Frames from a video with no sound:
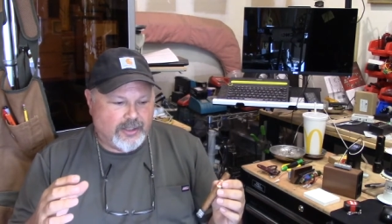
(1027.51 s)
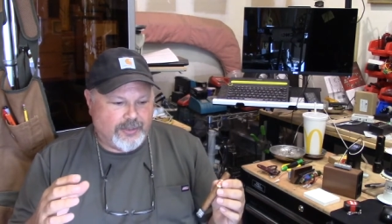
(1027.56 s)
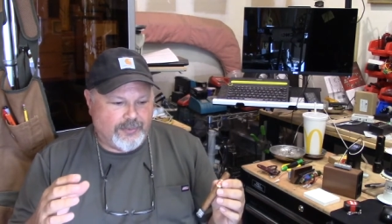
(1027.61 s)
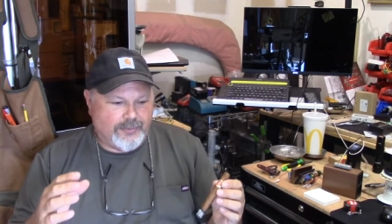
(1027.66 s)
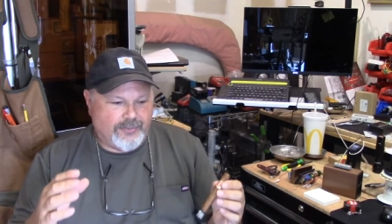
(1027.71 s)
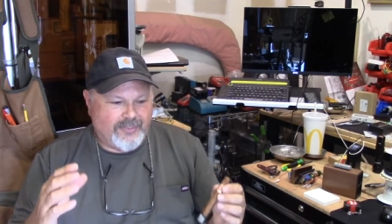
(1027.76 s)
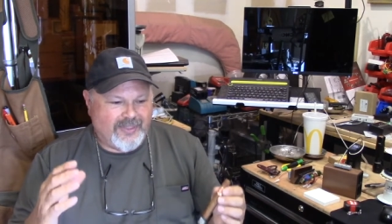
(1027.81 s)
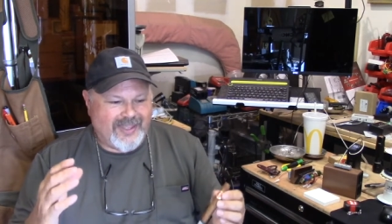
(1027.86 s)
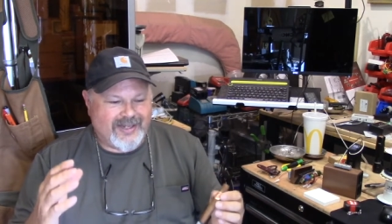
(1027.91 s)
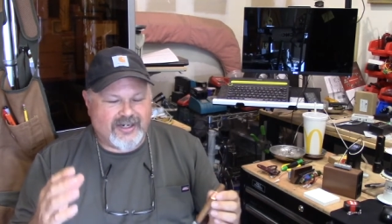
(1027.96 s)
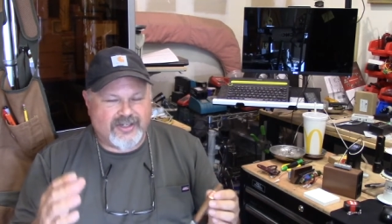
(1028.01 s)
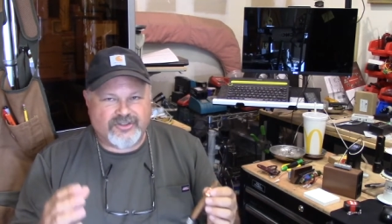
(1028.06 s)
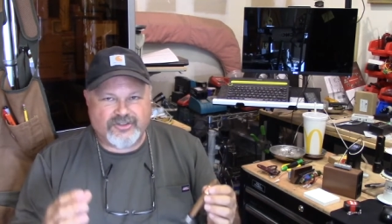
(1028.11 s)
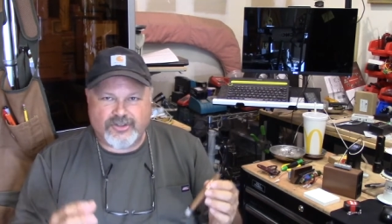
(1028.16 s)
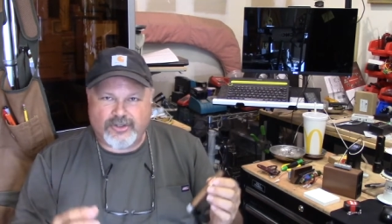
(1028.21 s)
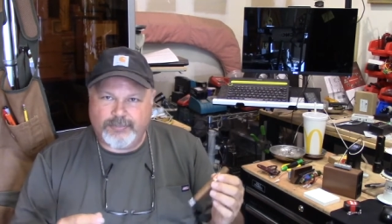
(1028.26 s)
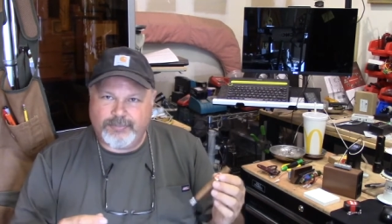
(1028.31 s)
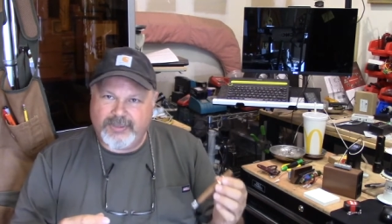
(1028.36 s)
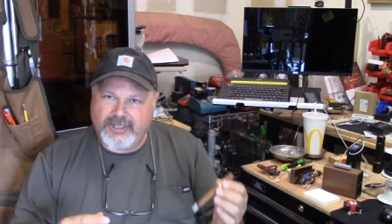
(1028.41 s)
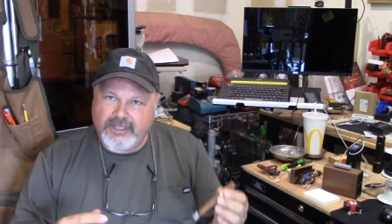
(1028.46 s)
then I
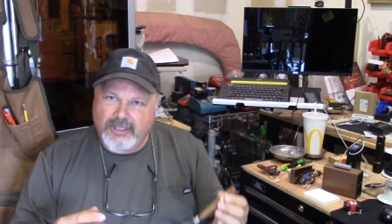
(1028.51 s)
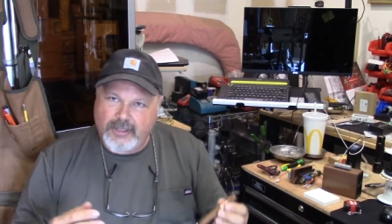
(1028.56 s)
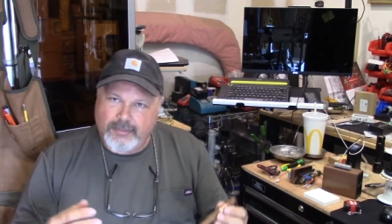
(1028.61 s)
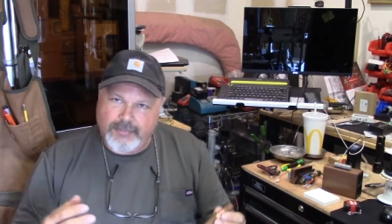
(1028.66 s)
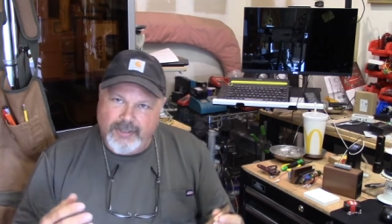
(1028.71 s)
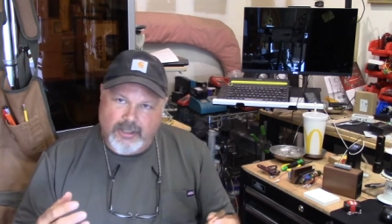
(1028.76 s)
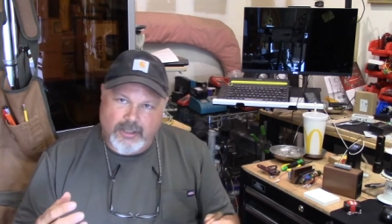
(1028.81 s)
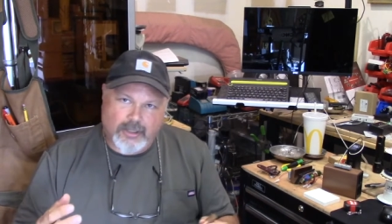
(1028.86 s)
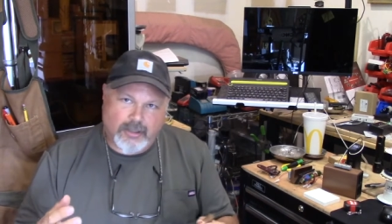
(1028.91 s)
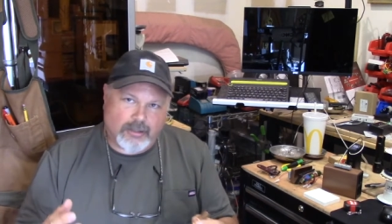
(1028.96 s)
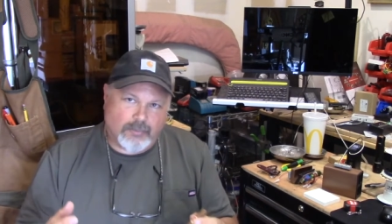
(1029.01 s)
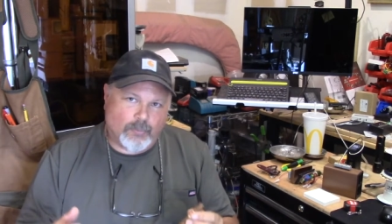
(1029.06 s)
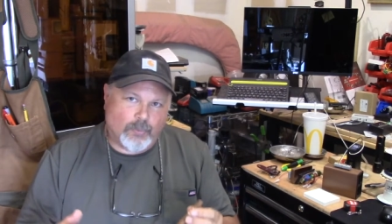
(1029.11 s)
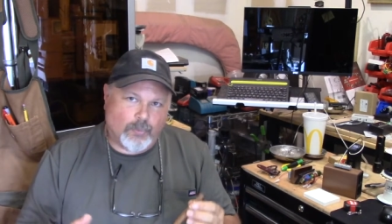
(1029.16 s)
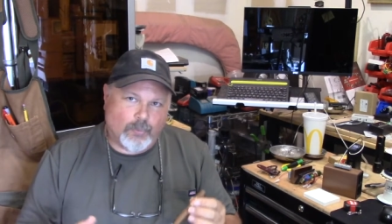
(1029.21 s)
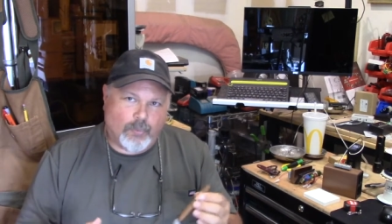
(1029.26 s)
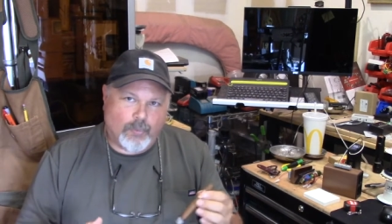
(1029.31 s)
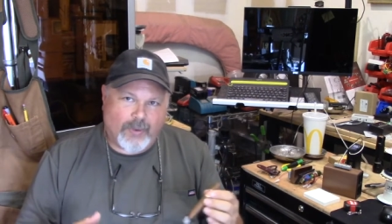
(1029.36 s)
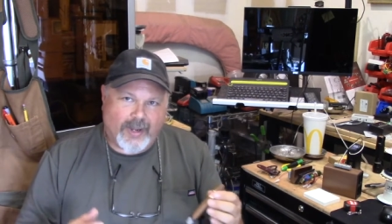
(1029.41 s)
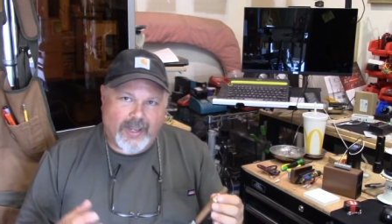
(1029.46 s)
start becoming
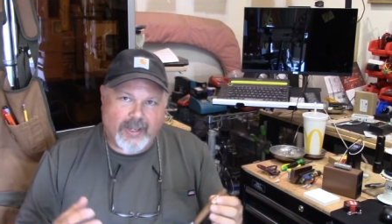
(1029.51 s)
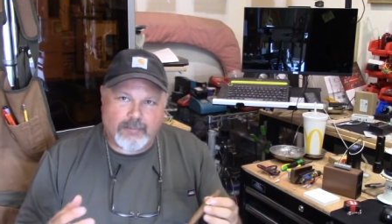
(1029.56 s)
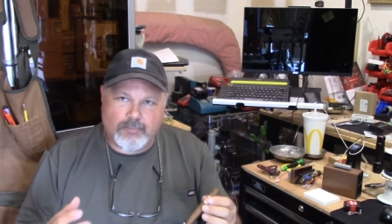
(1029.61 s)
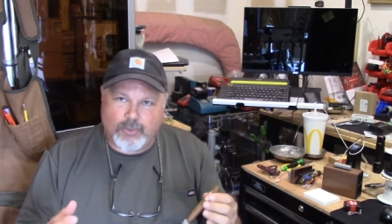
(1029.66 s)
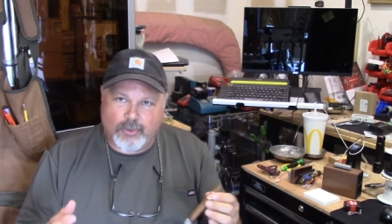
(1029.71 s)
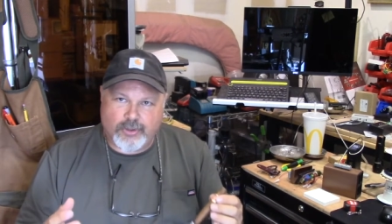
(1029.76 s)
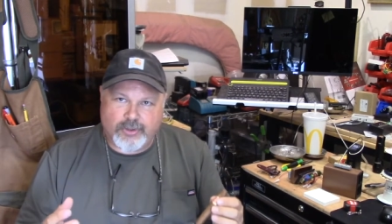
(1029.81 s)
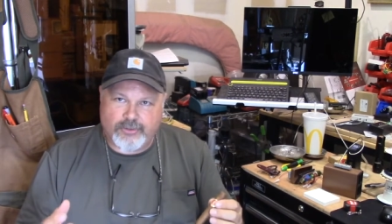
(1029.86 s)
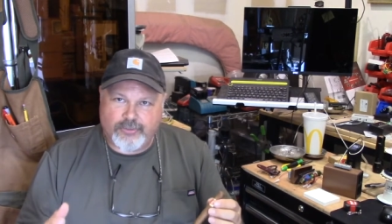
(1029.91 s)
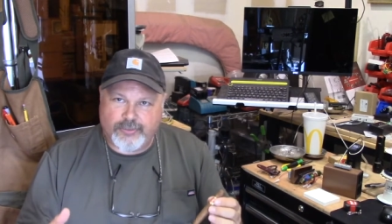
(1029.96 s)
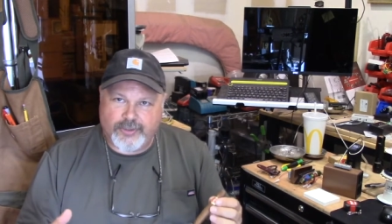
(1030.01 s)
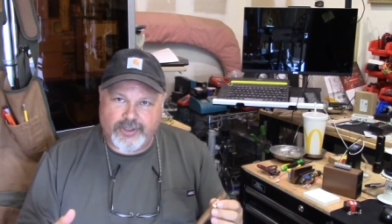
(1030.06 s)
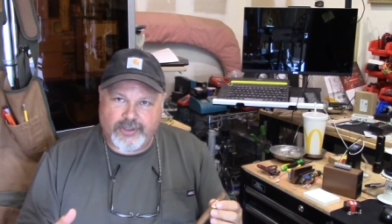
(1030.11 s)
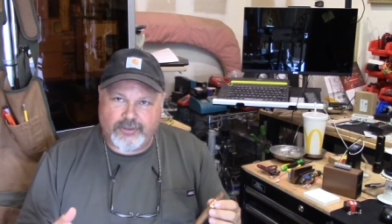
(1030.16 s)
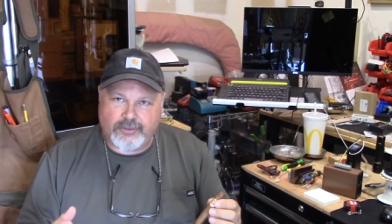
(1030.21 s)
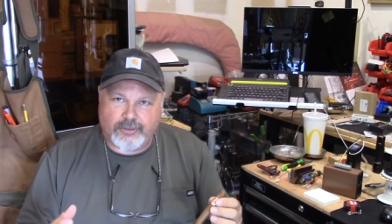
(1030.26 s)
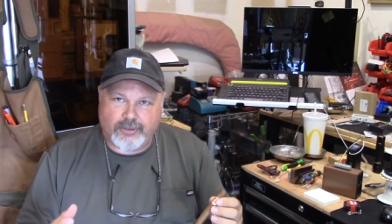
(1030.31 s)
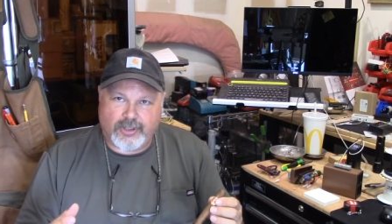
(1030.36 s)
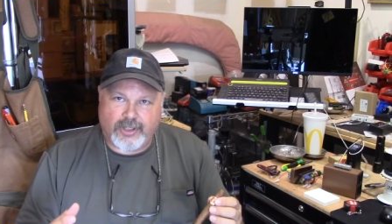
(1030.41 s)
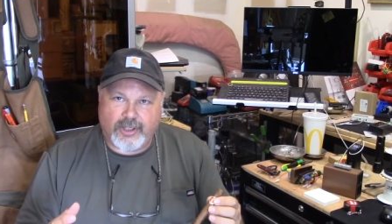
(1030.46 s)
way more
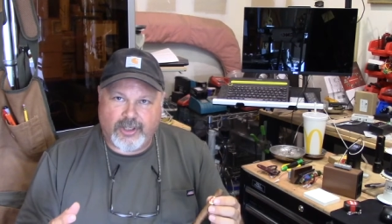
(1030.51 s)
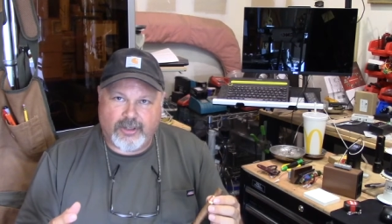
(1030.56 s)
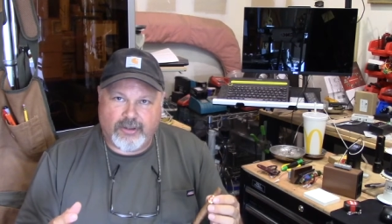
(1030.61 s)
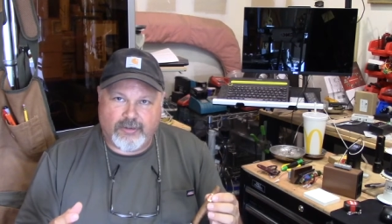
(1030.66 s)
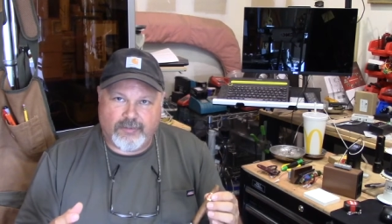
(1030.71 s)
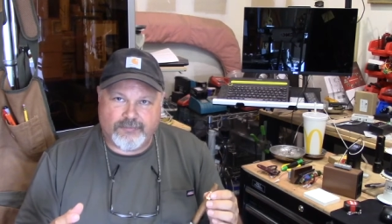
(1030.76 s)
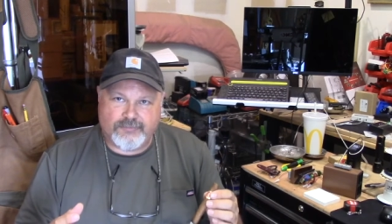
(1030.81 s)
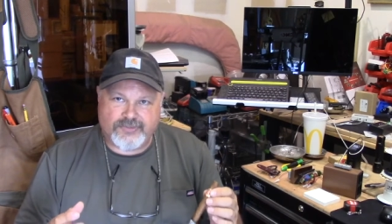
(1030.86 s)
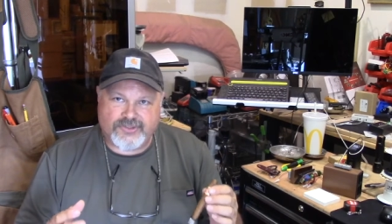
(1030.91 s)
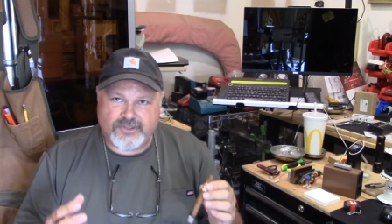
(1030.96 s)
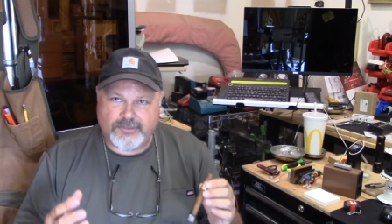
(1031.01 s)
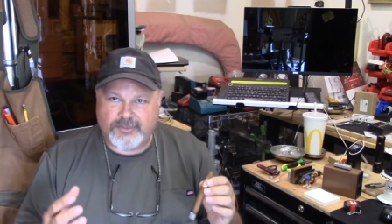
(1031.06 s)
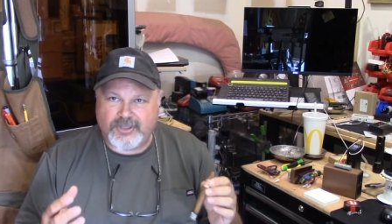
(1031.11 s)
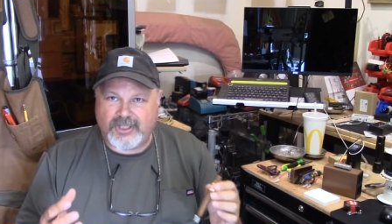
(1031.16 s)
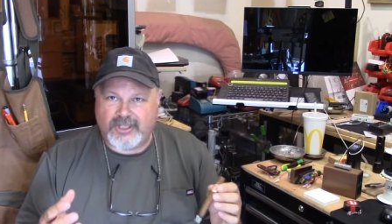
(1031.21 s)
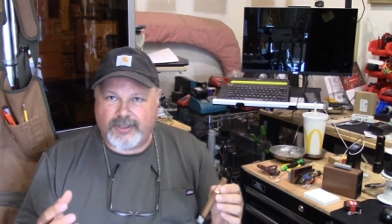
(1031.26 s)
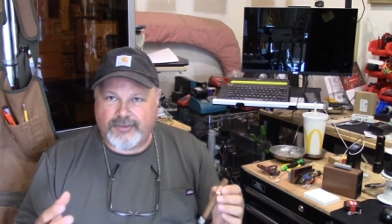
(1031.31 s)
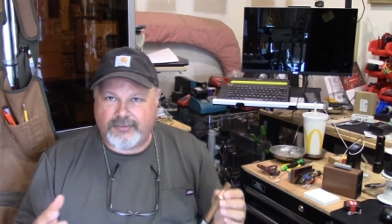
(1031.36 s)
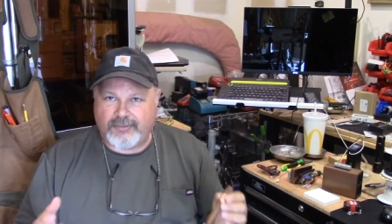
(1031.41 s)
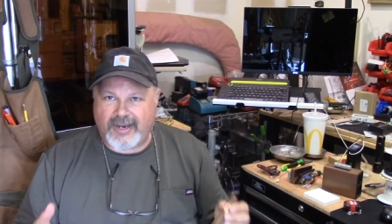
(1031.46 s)
critical of some of
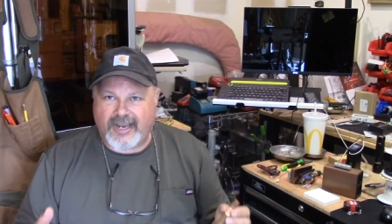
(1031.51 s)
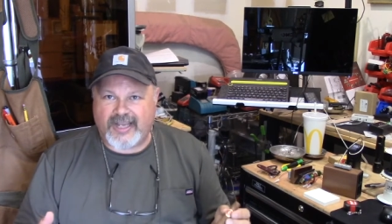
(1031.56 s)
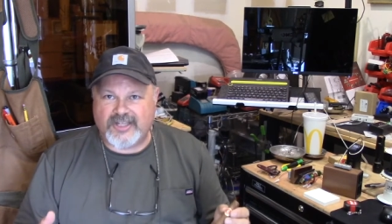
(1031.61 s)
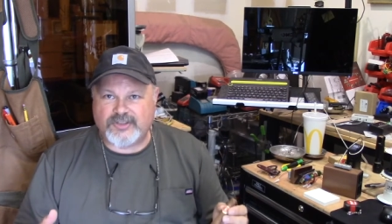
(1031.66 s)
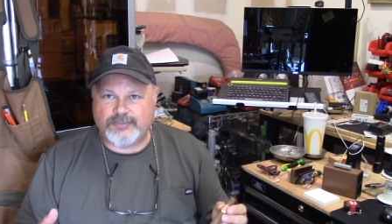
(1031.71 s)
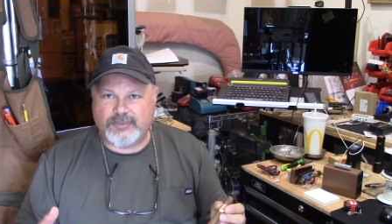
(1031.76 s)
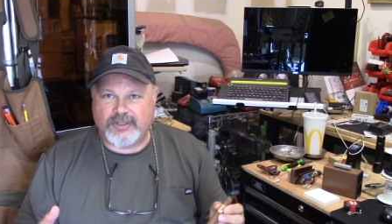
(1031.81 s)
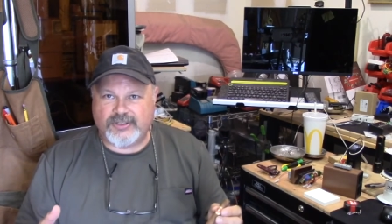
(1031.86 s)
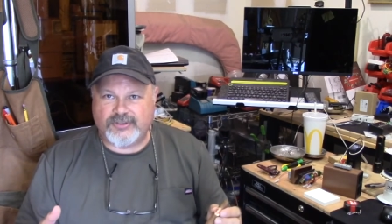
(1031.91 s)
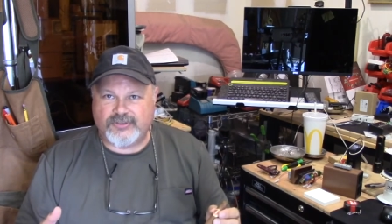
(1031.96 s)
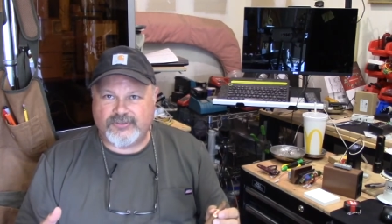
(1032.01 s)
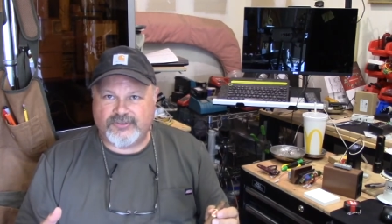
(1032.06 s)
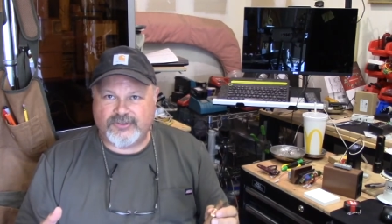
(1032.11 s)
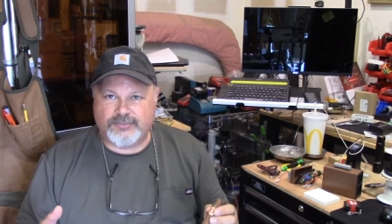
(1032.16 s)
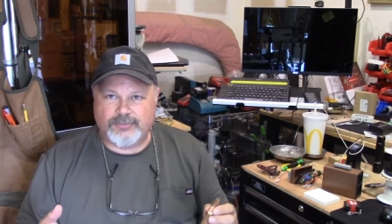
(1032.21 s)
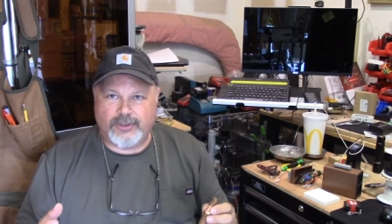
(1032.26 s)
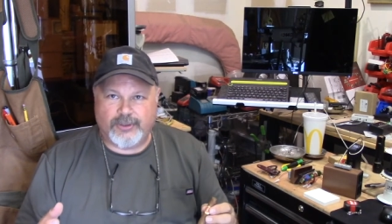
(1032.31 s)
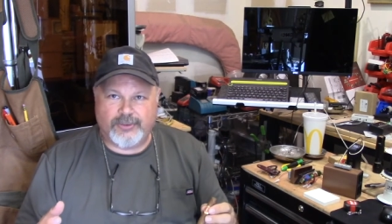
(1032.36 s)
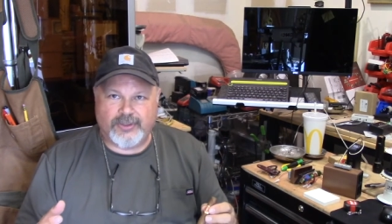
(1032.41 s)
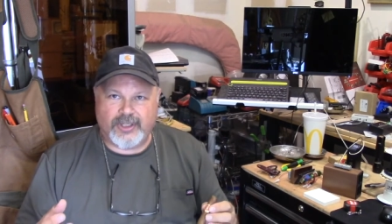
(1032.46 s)
the other aspects of
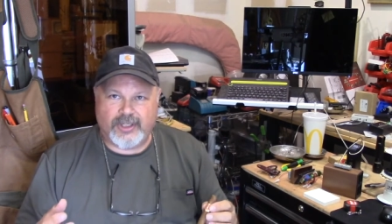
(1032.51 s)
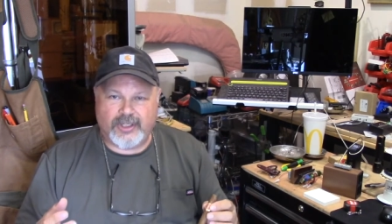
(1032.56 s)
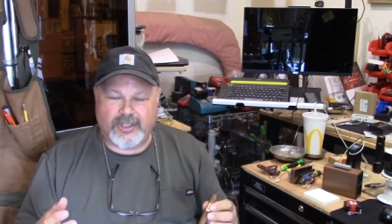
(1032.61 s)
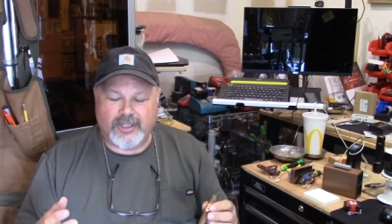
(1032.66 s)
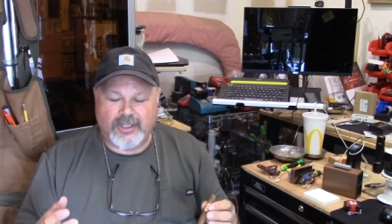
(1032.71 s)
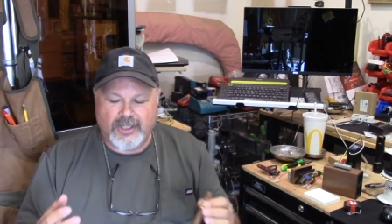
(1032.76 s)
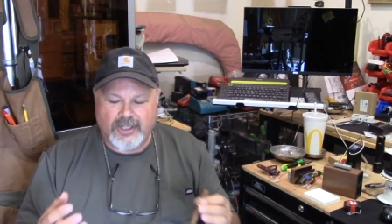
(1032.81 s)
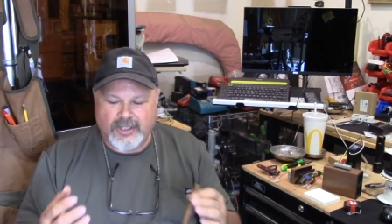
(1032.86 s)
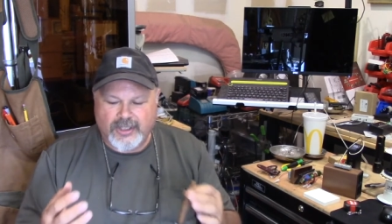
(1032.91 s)
smoking.